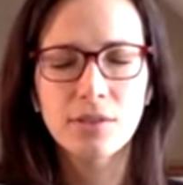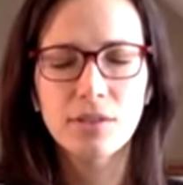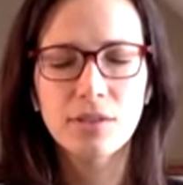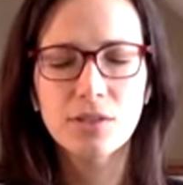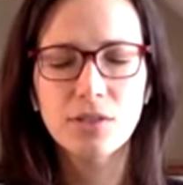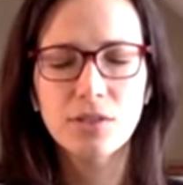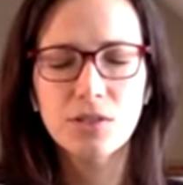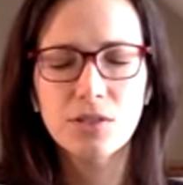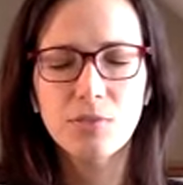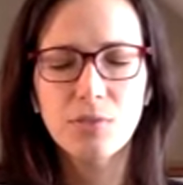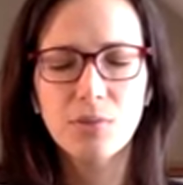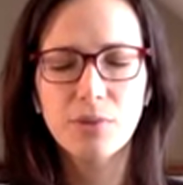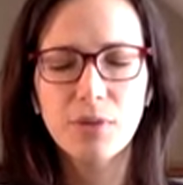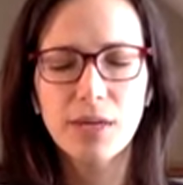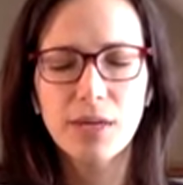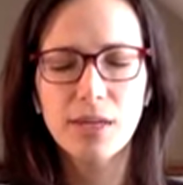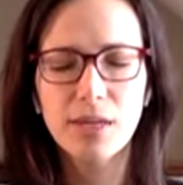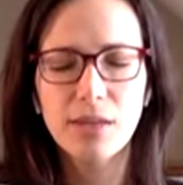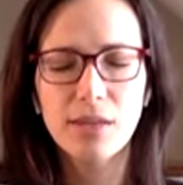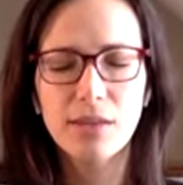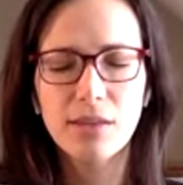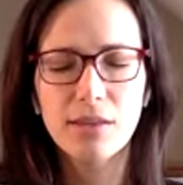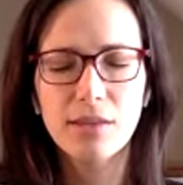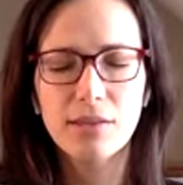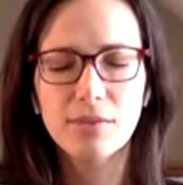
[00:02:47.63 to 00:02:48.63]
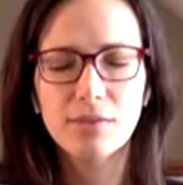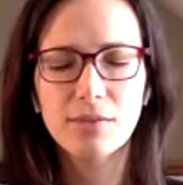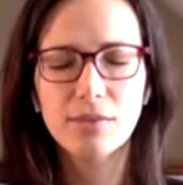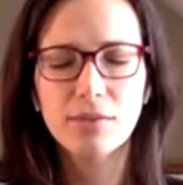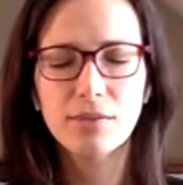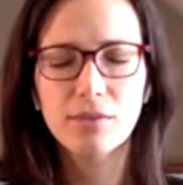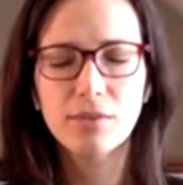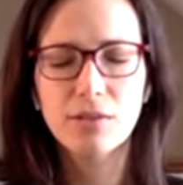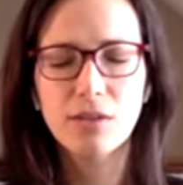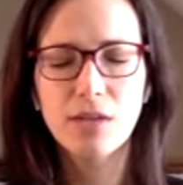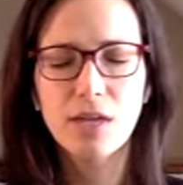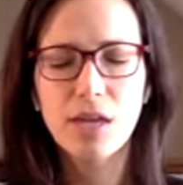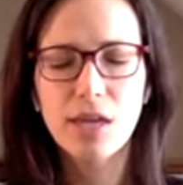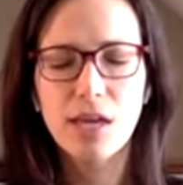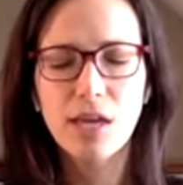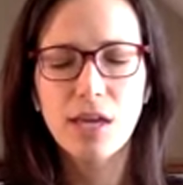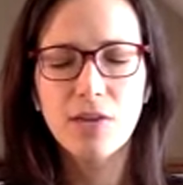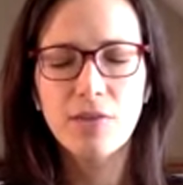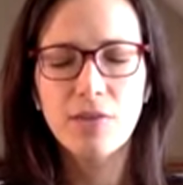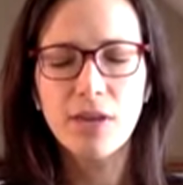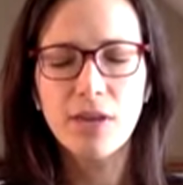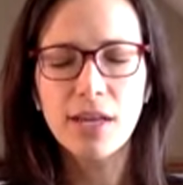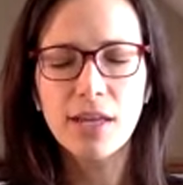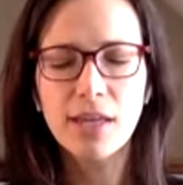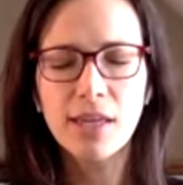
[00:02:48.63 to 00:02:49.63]
And just breathe.
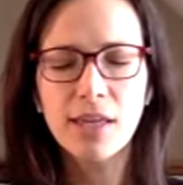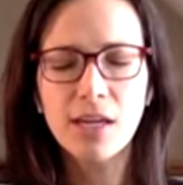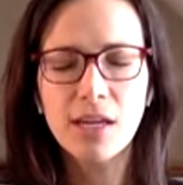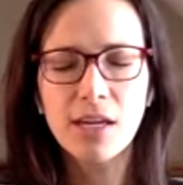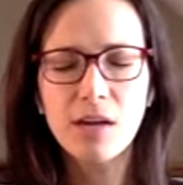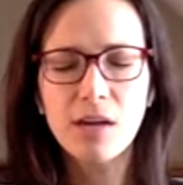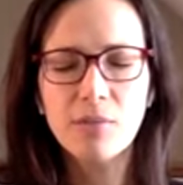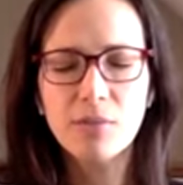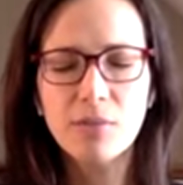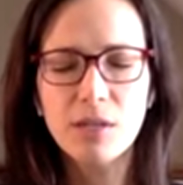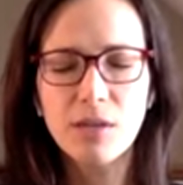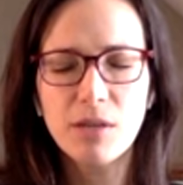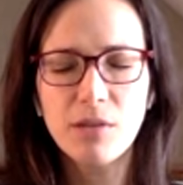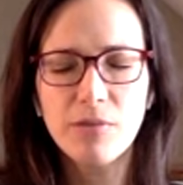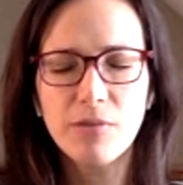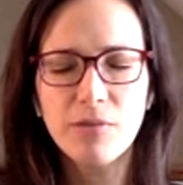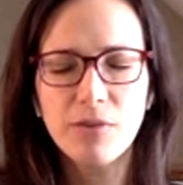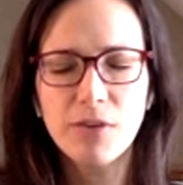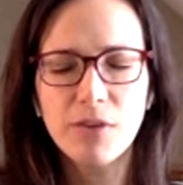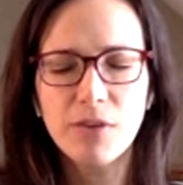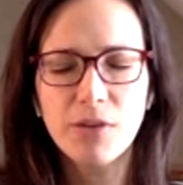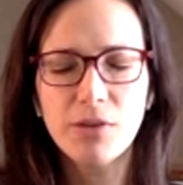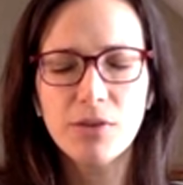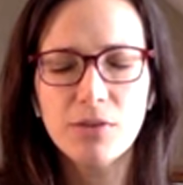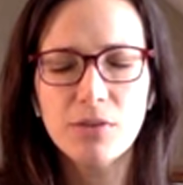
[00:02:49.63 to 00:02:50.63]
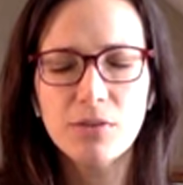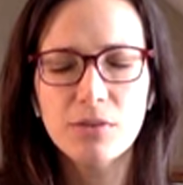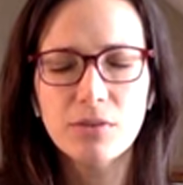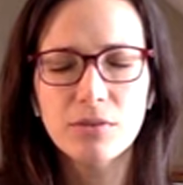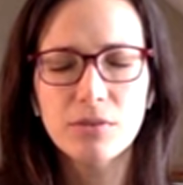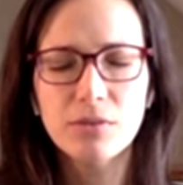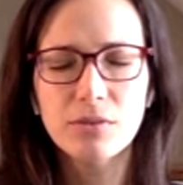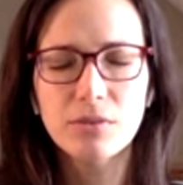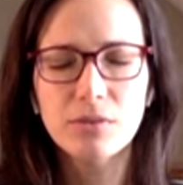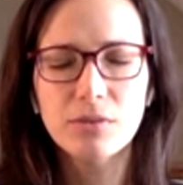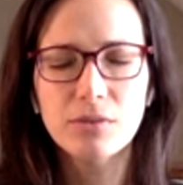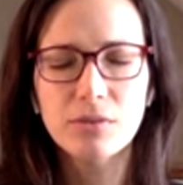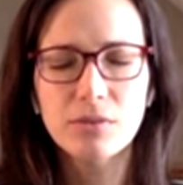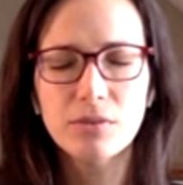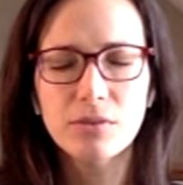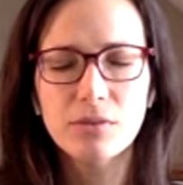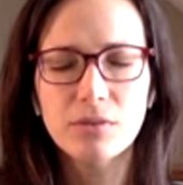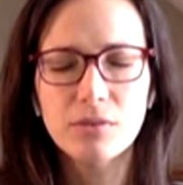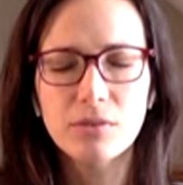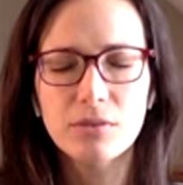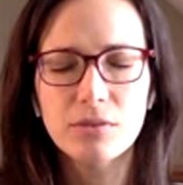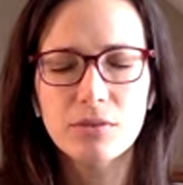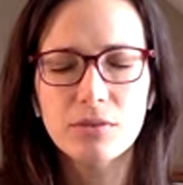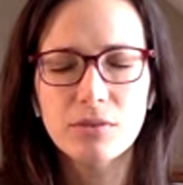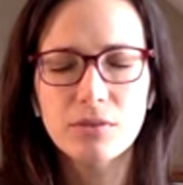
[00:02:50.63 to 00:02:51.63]
If anything comes up for you,
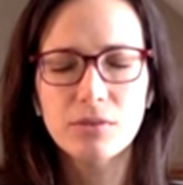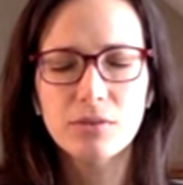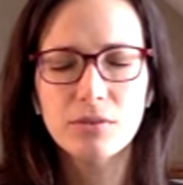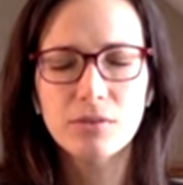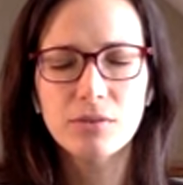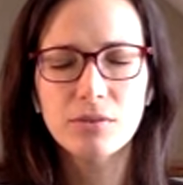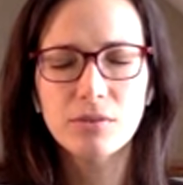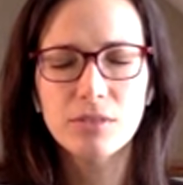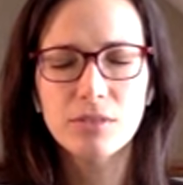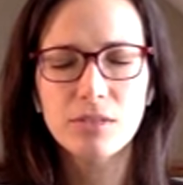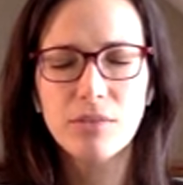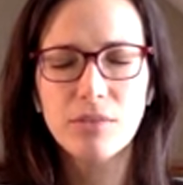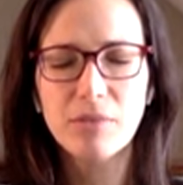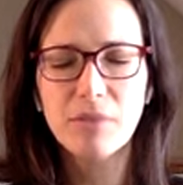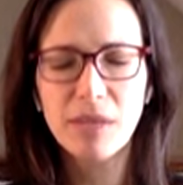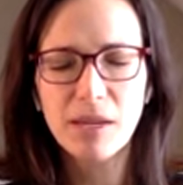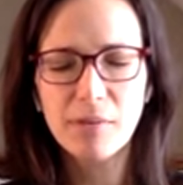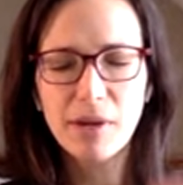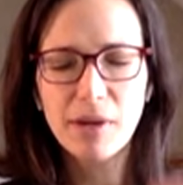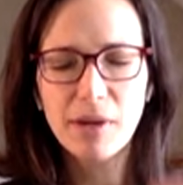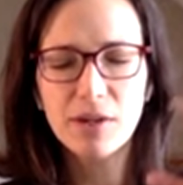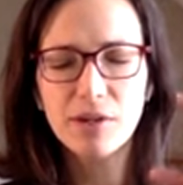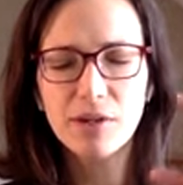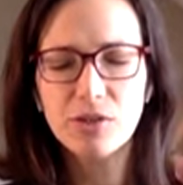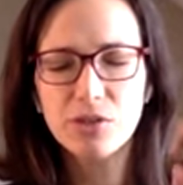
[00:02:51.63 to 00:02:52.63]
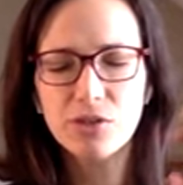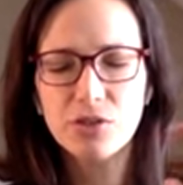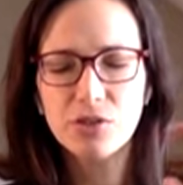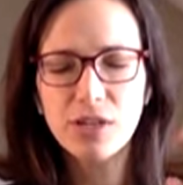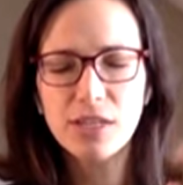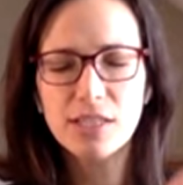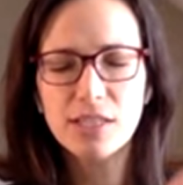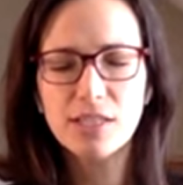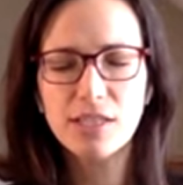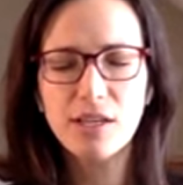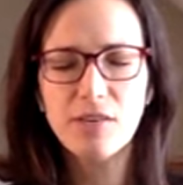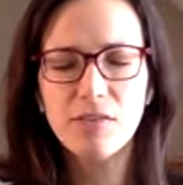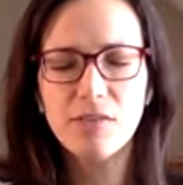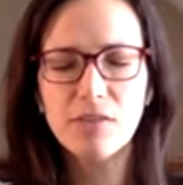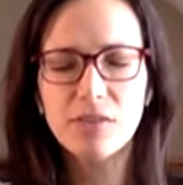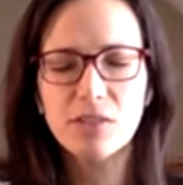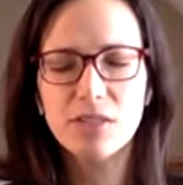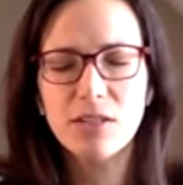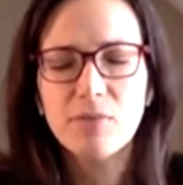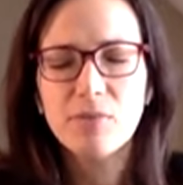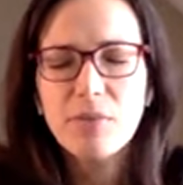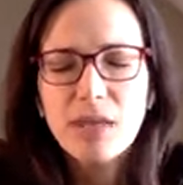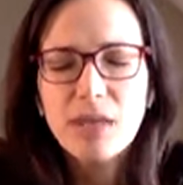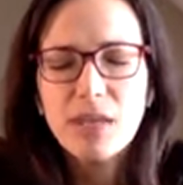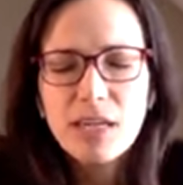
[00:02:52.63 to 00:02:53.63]
something about your stress level,
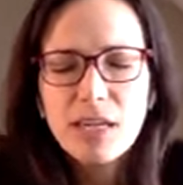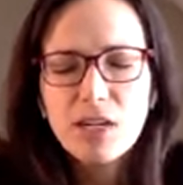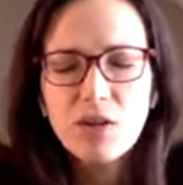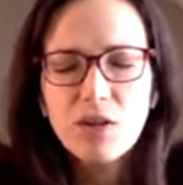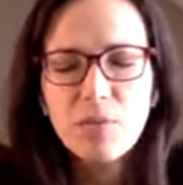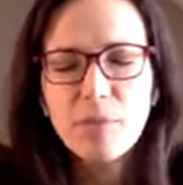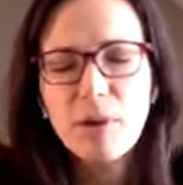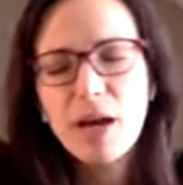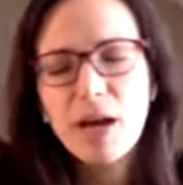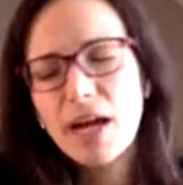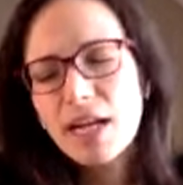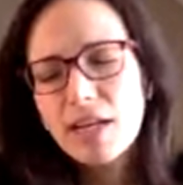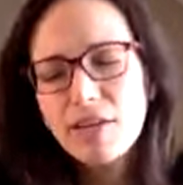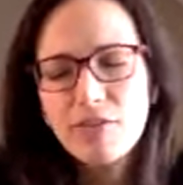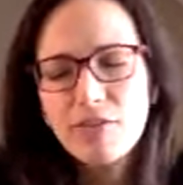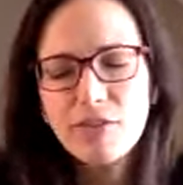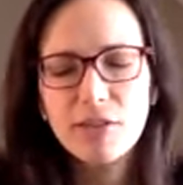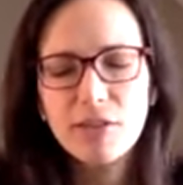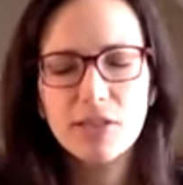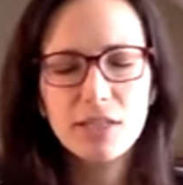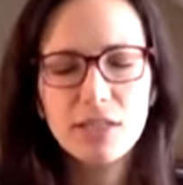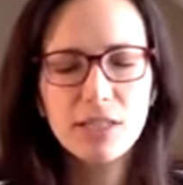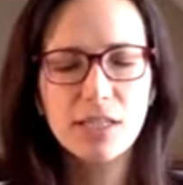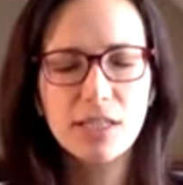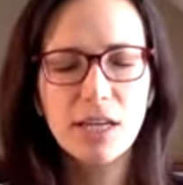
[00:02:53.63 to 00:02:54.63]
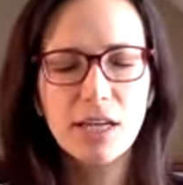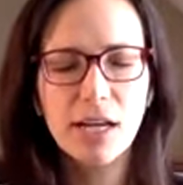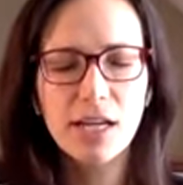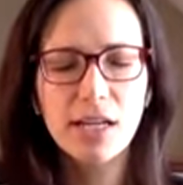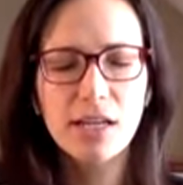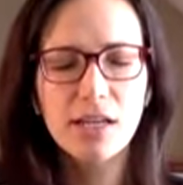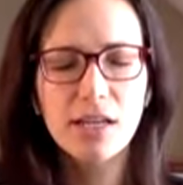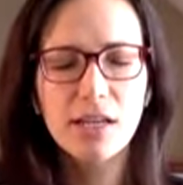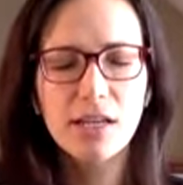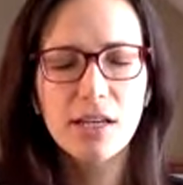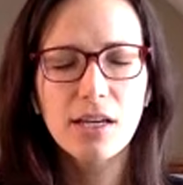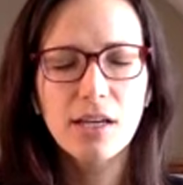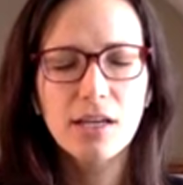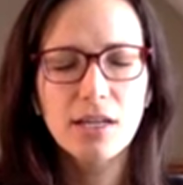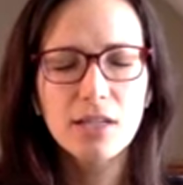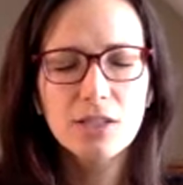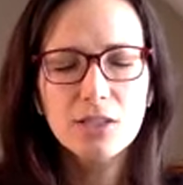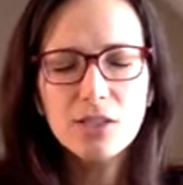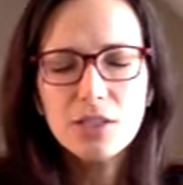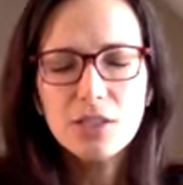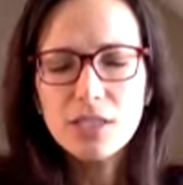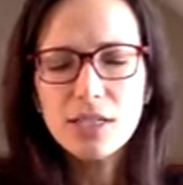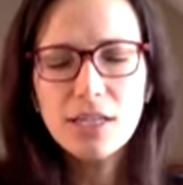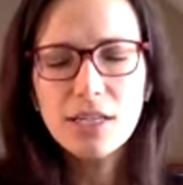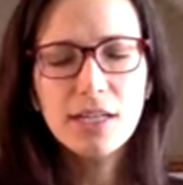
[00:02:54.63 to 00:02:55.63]
something in your body feels tight,
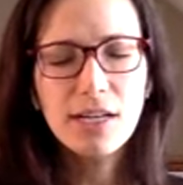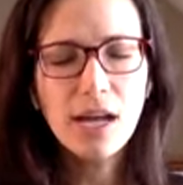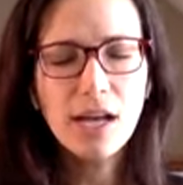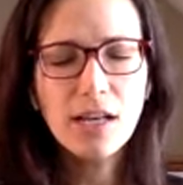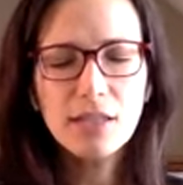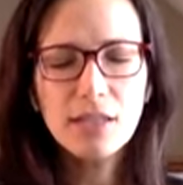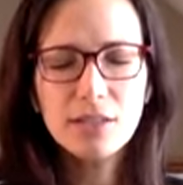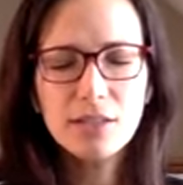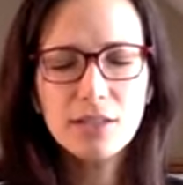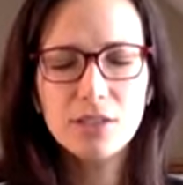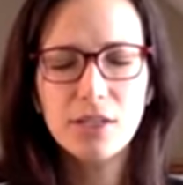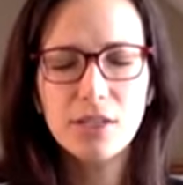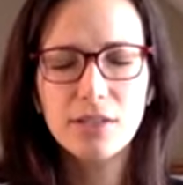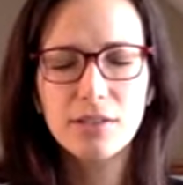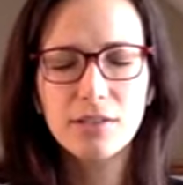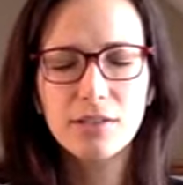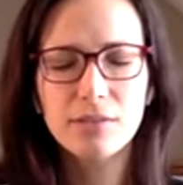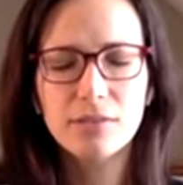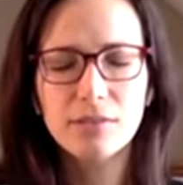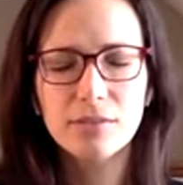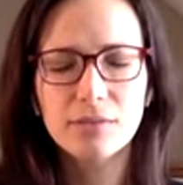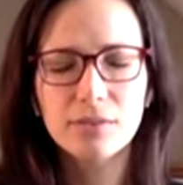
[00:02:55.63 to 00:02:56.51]
just acknowledge it.